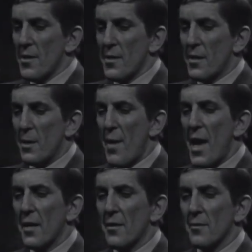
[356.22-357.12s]
that the
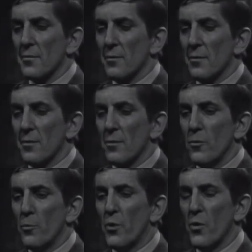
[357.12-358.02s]
man
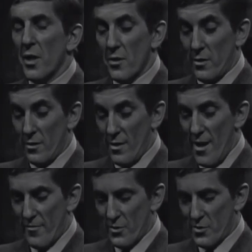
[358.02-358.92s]
who broke into your
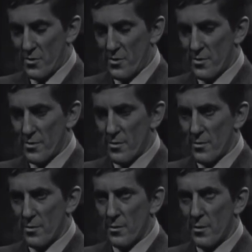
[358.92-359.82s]
office
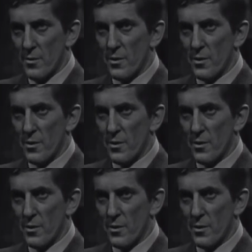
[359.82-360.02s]
is